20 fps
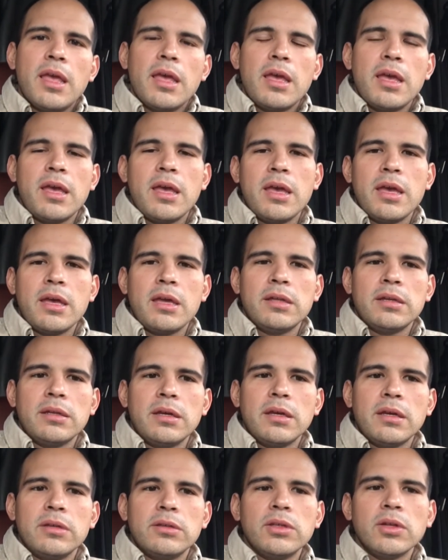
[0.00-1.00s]
And
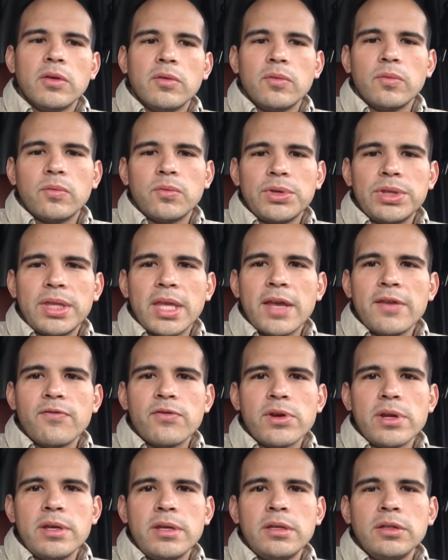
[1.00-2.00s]
you know, with
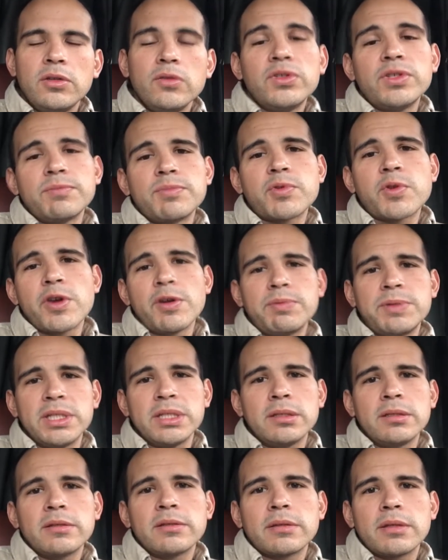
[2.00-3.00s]
every new
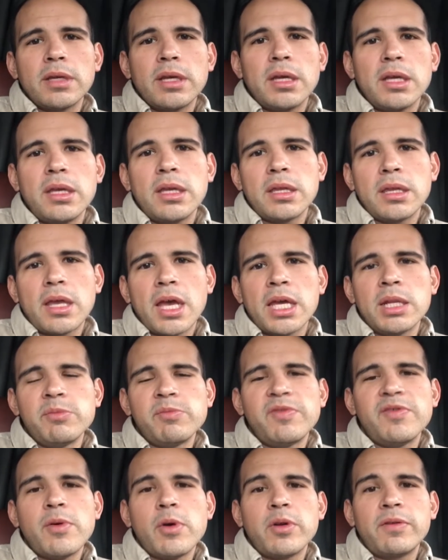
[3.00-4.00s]
subscription, it kind
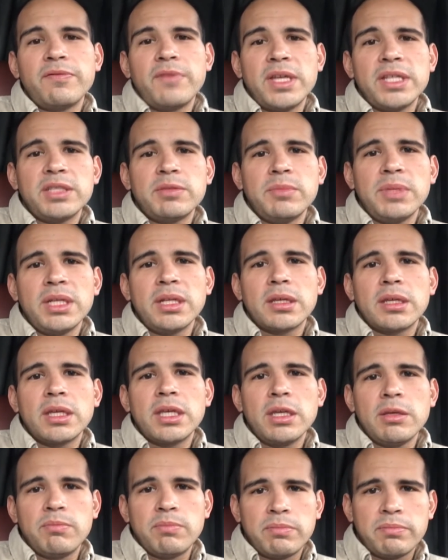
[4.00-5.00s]
of motivates me to
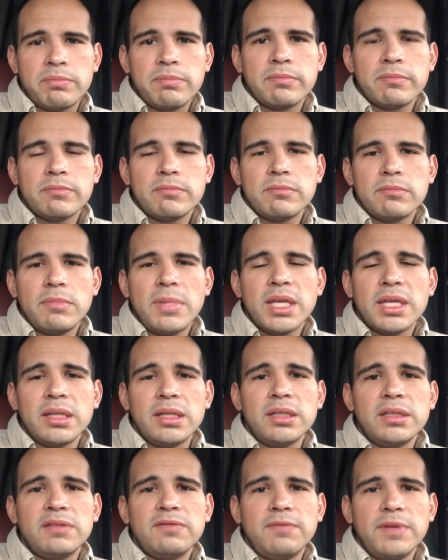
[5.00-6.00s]
keep
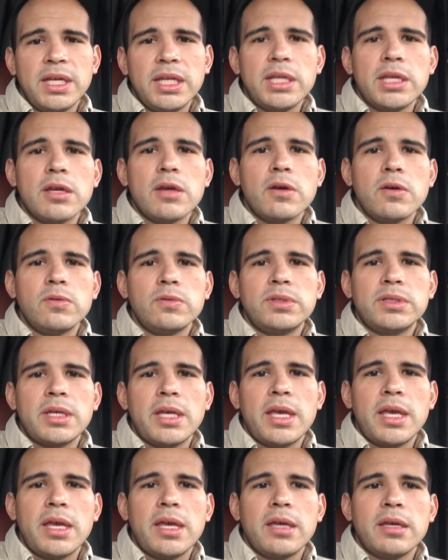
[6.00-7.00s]
making these
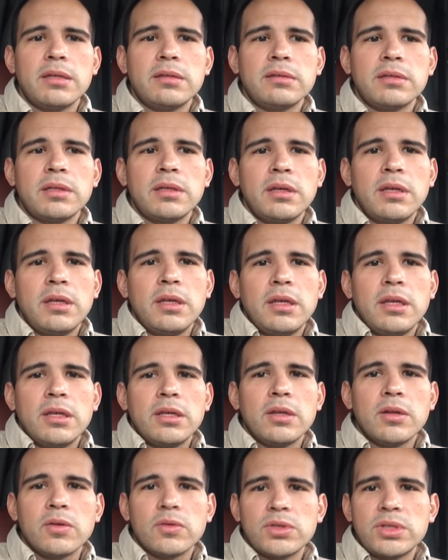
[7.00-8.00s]
videos and,
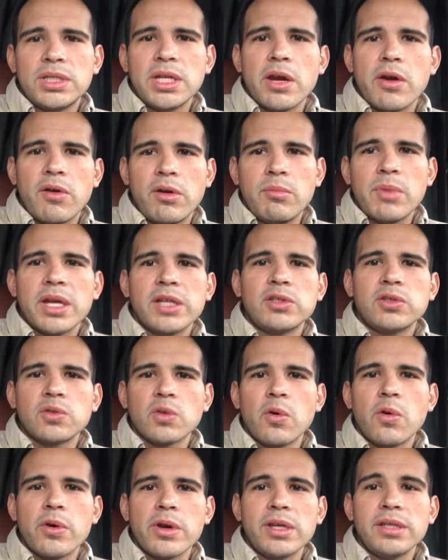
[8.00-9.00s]
you know, sharing my
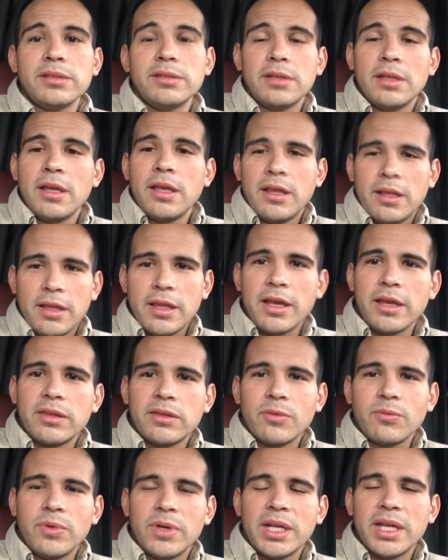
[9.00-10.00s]
stories
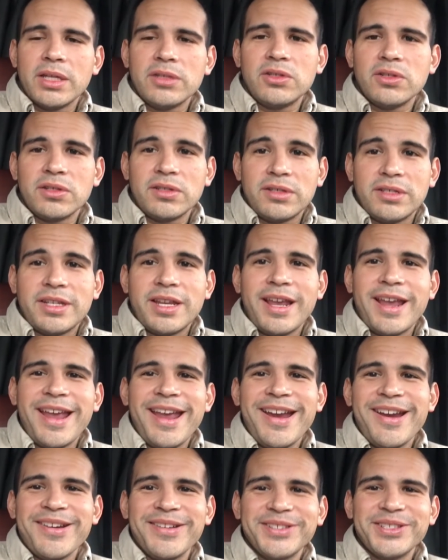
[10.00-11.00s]
like the one I just
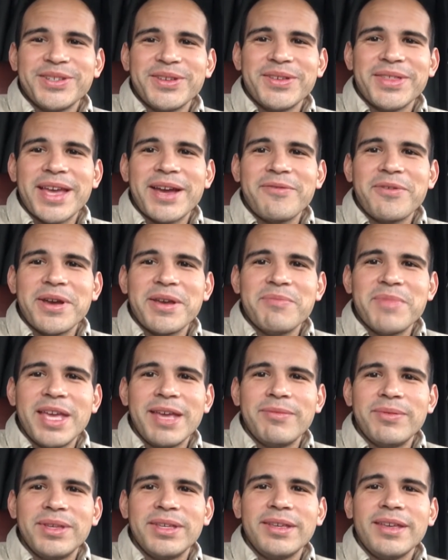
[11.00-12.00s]
shared. So that way
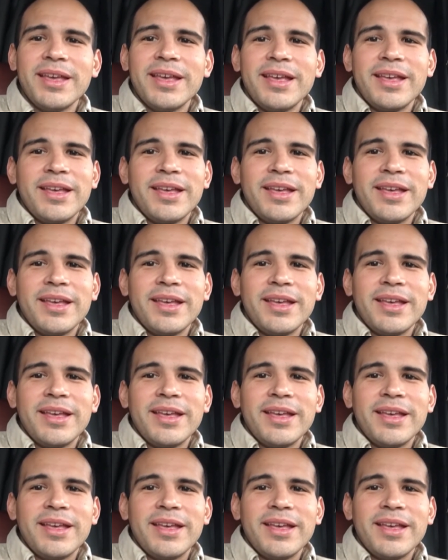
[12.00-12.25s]
maybe,